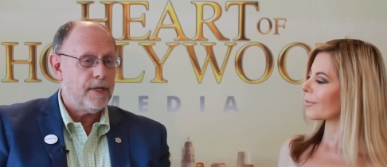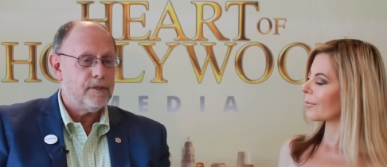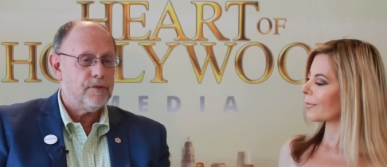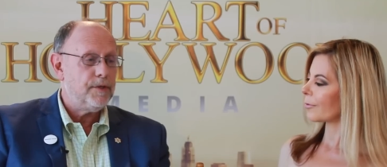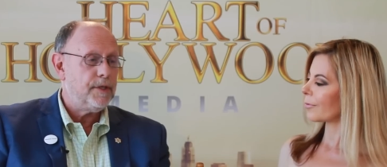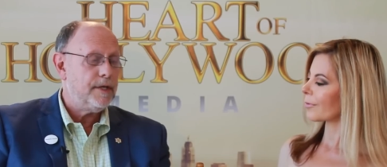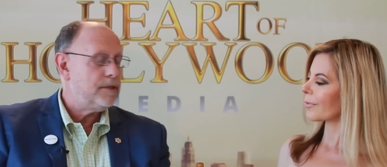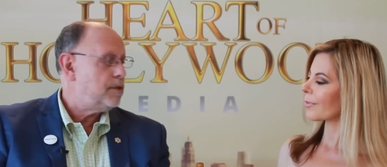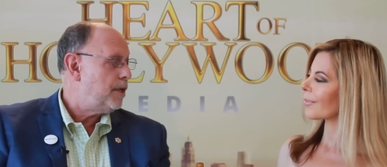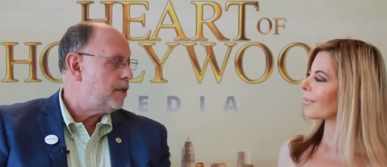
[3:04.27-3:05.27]
Speaker 1: takes three
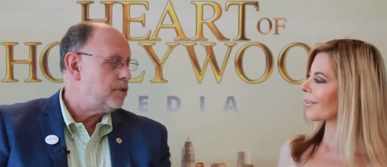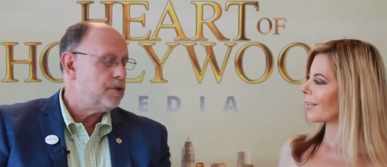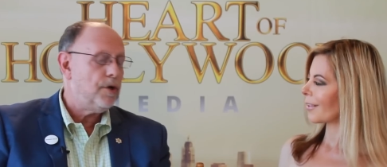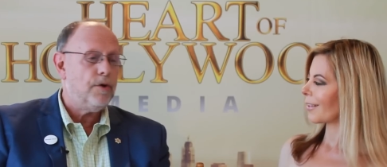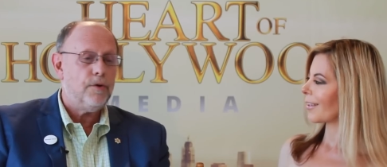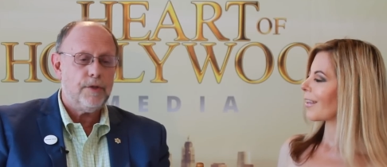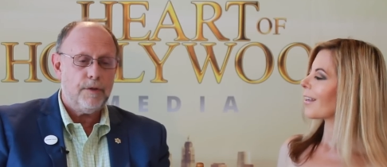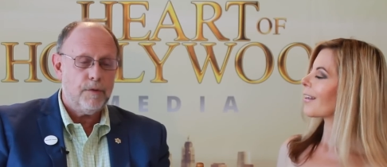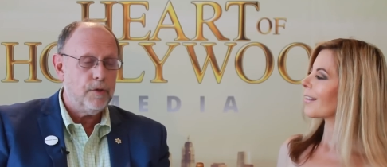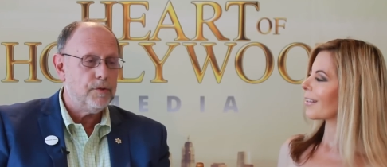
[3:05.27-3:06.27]
days to make a show. They
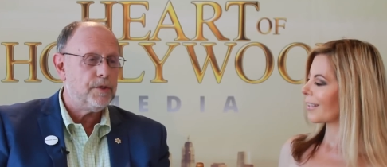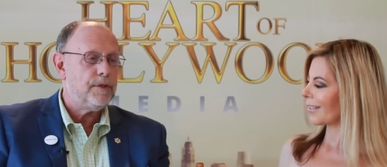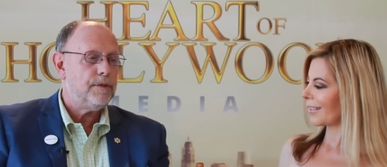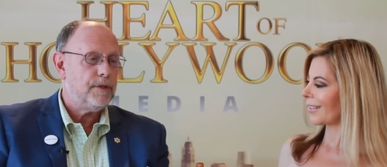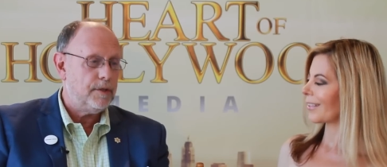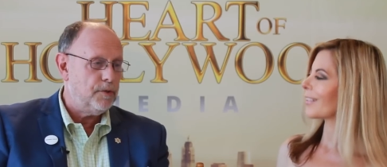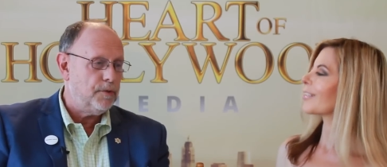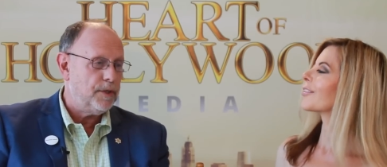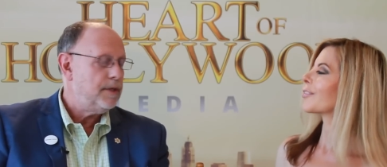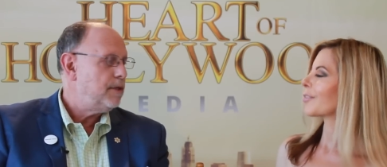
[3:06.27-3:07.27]
rehearse it, they do
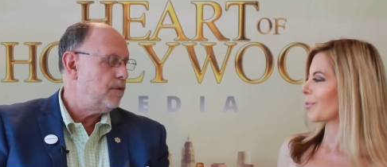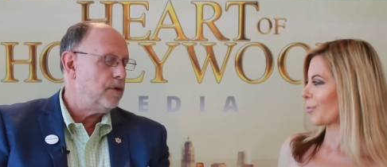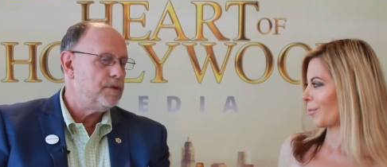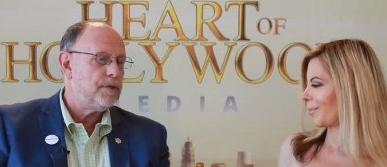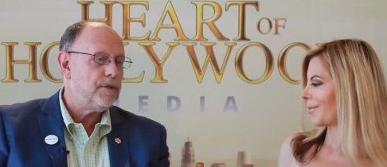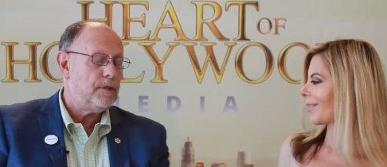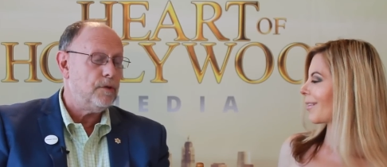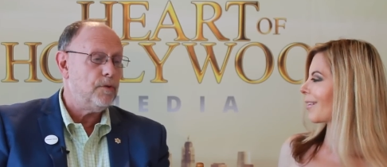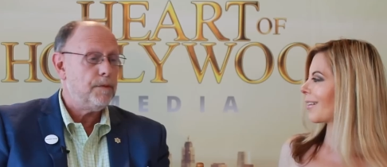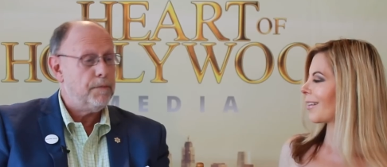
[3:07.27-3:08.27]
it. Rehearse it, they
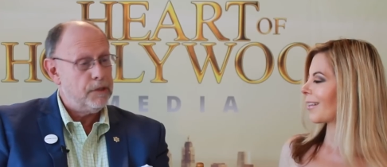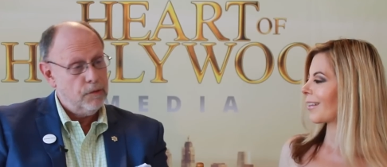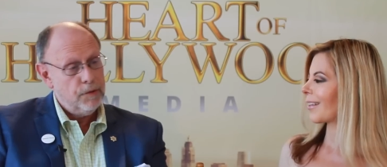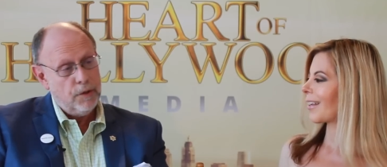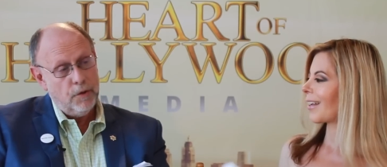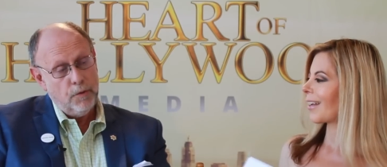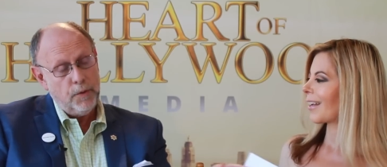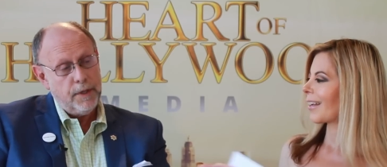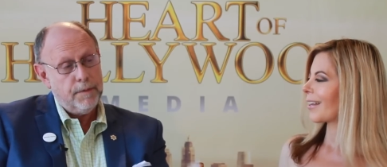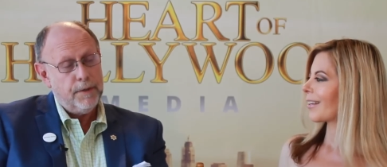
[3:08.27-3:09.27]
do it, but during the whole
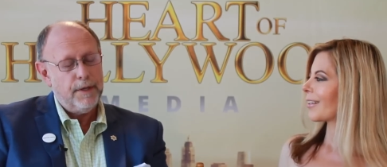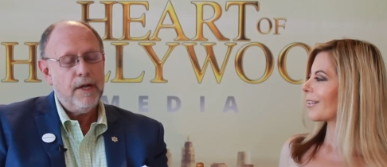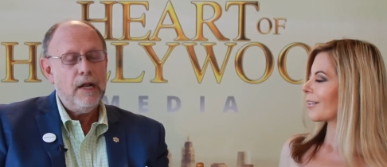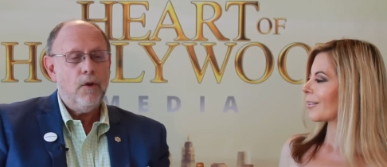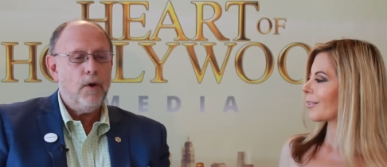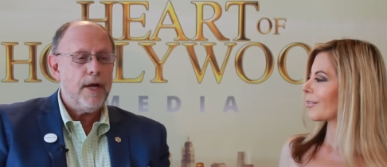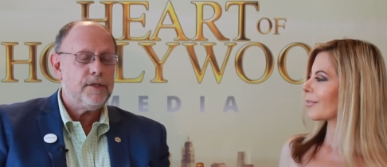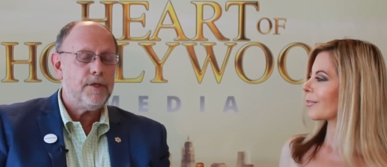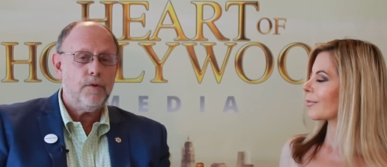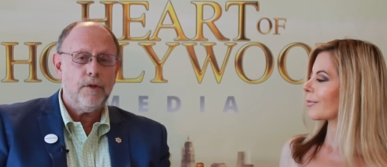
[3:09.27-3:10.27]
week. And well,
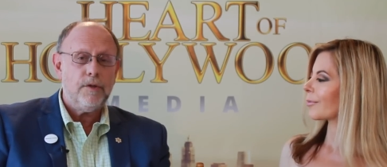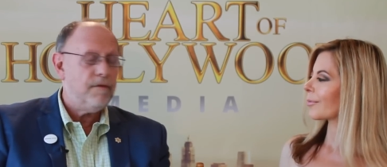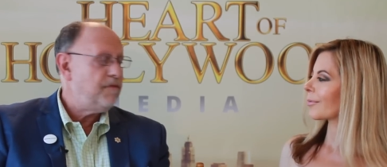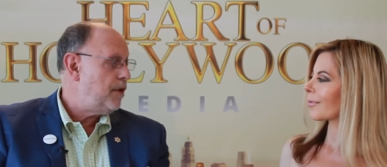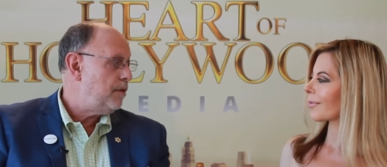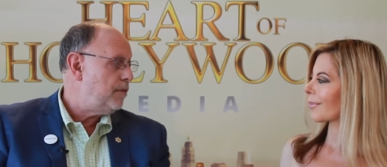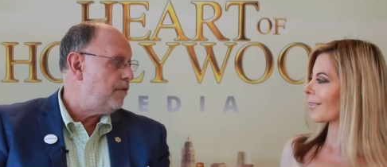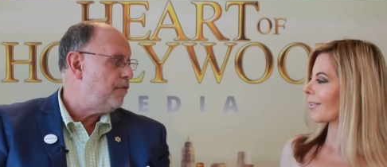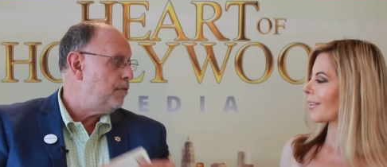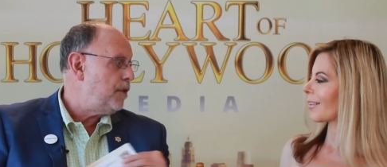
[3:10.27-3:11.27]
actually, All in the Family,
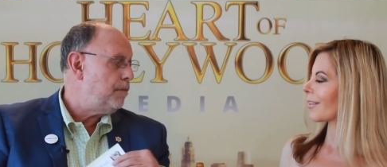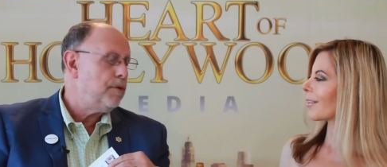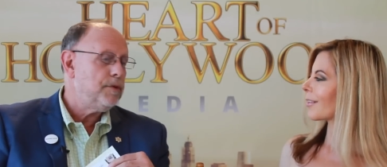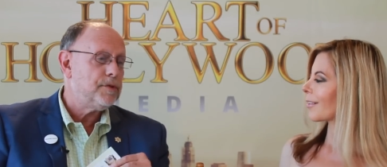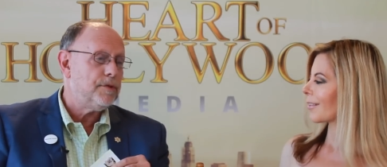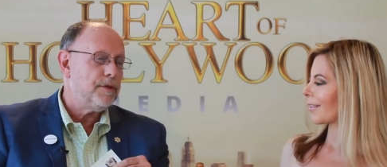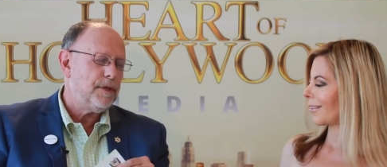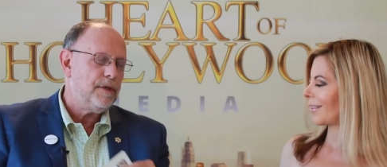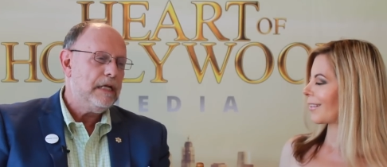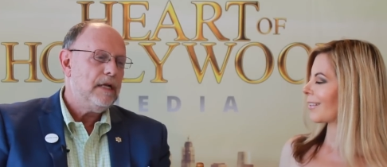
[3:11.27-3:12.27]
for me
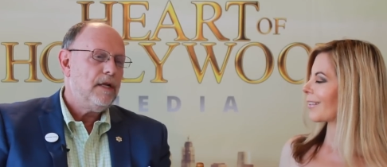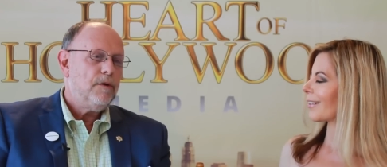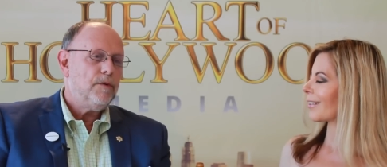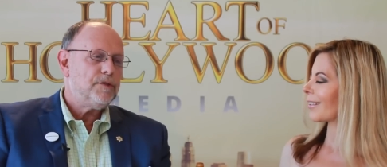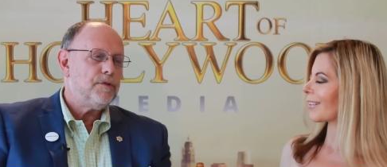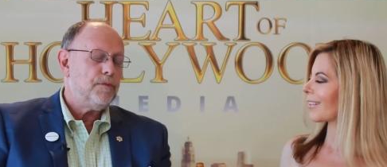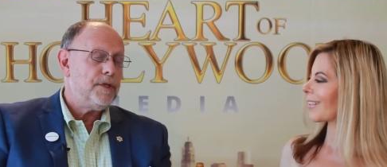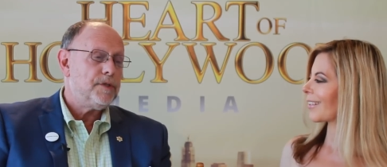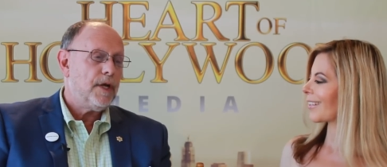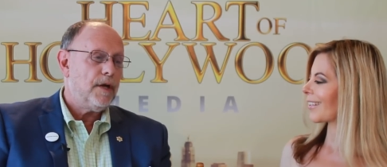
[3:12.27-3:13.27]
personally, was the
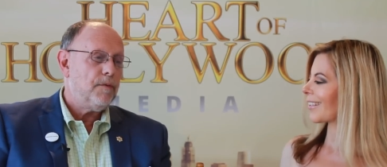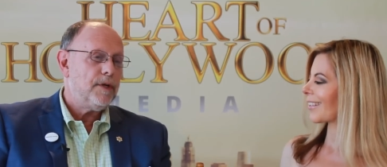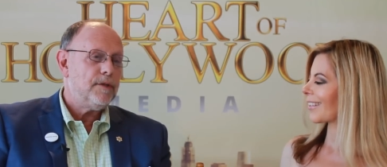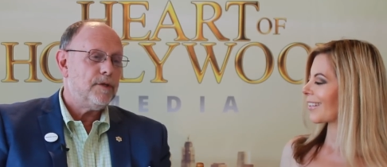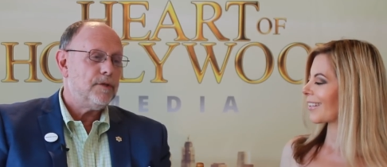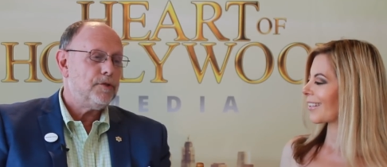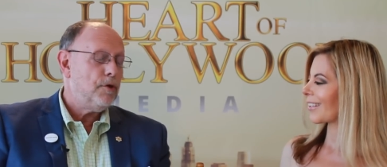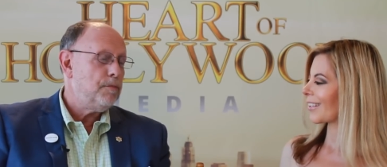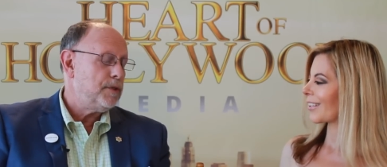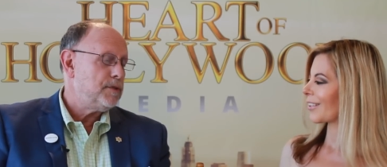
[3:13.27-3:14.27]
reason I went into
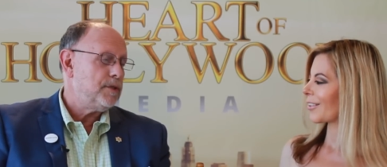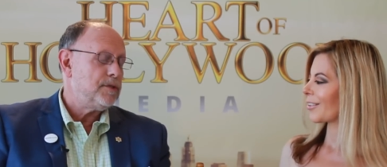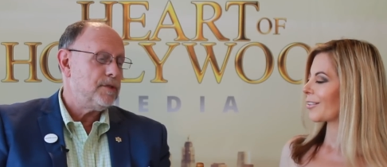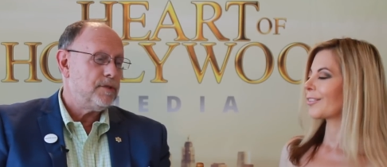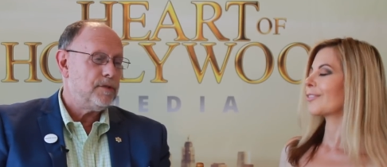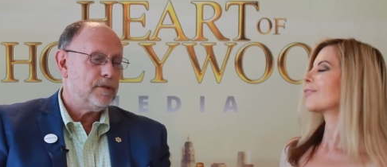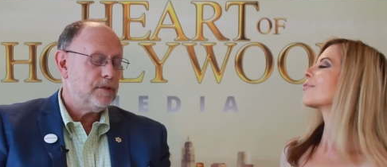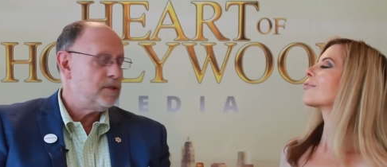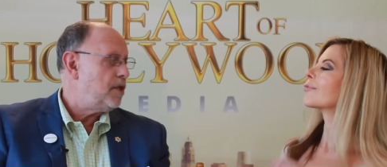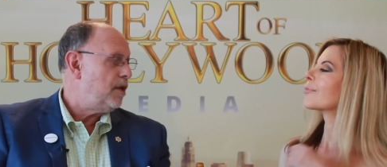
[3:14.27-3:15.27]
show business and,
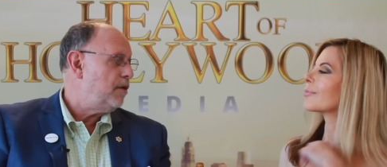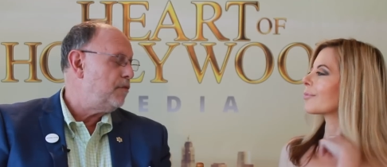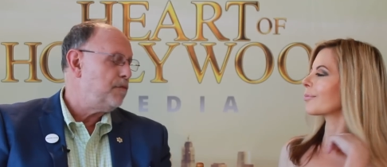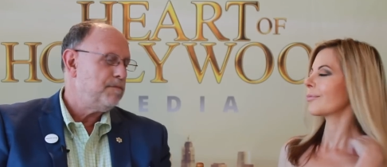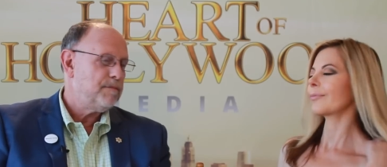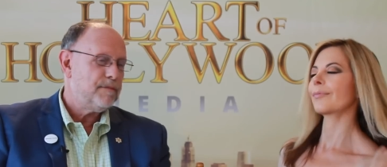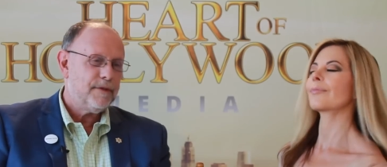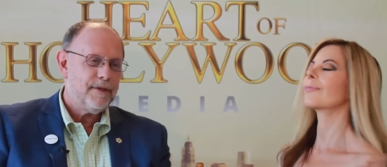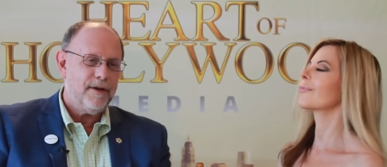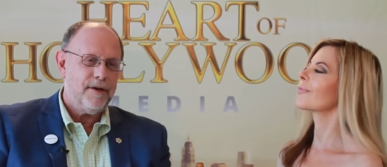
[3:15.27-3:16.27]
instead of
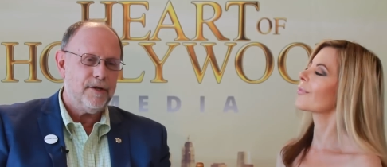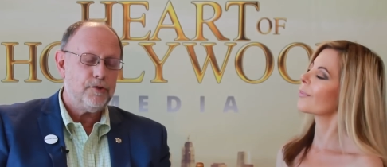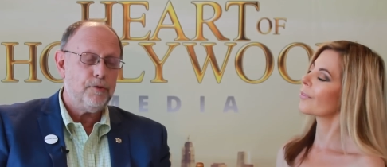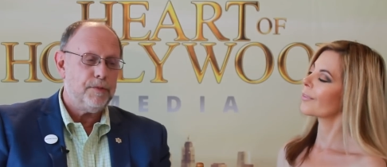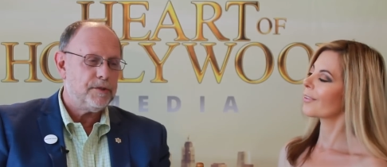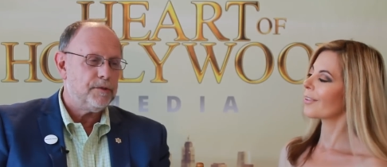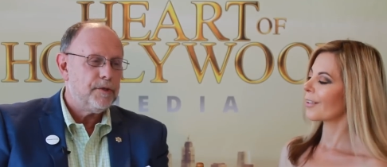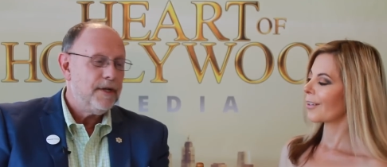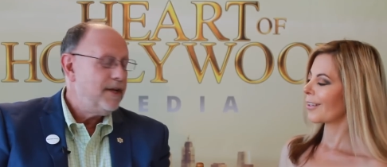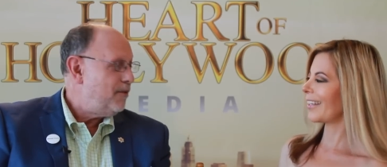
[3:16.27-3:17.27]
uh, shoe business,
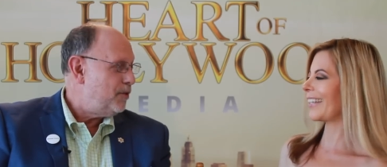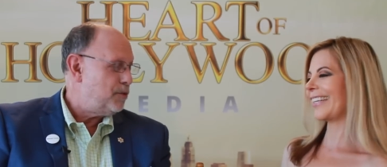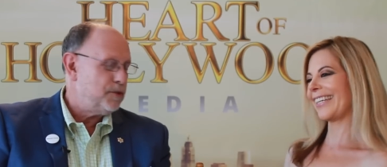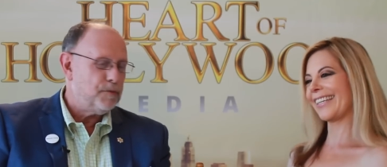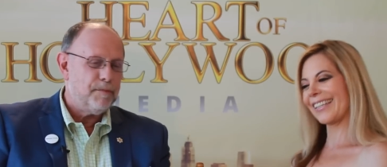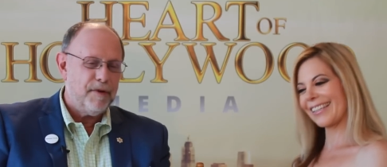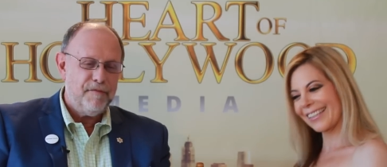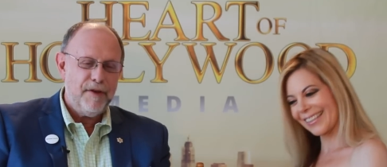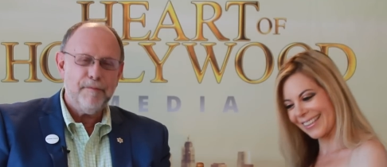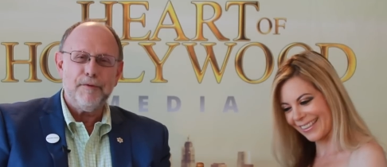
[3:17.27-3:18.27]
which is what my
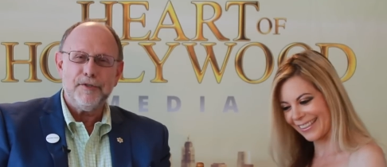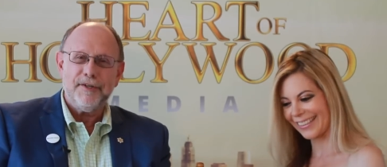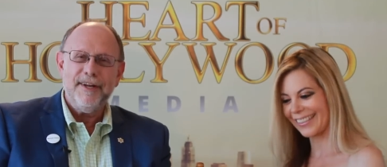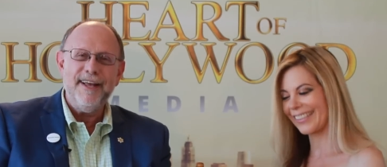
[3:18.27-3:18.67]
family was in.